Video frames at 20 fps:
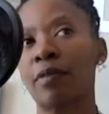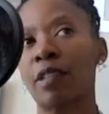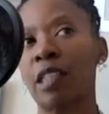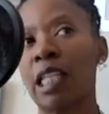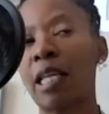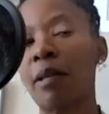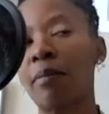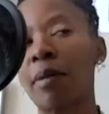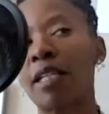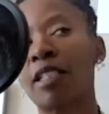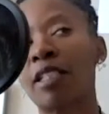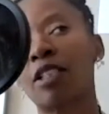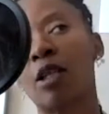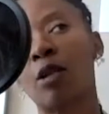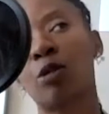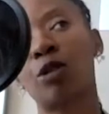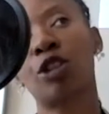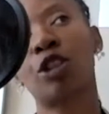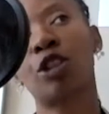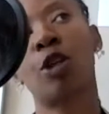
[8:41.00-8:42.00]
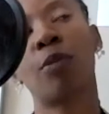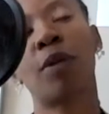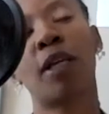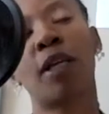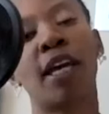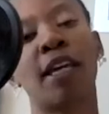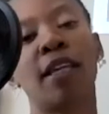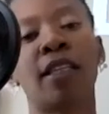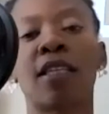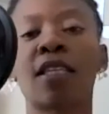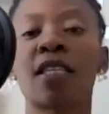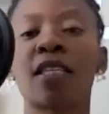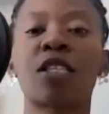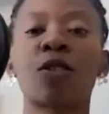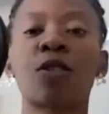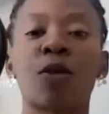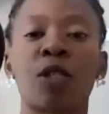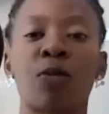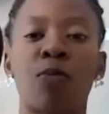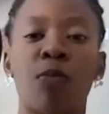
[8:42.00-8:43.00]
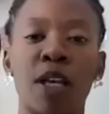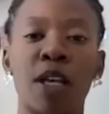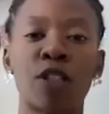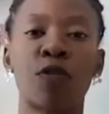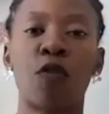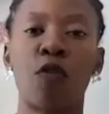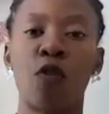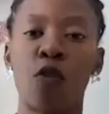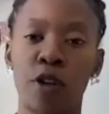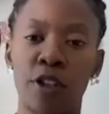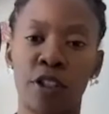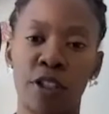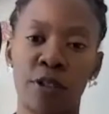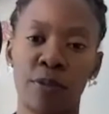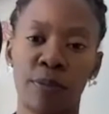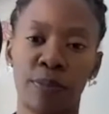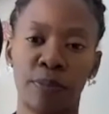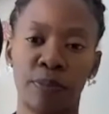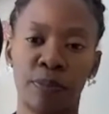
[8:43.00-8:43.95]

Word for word: letting my soul show me, hey, this is what's best for you.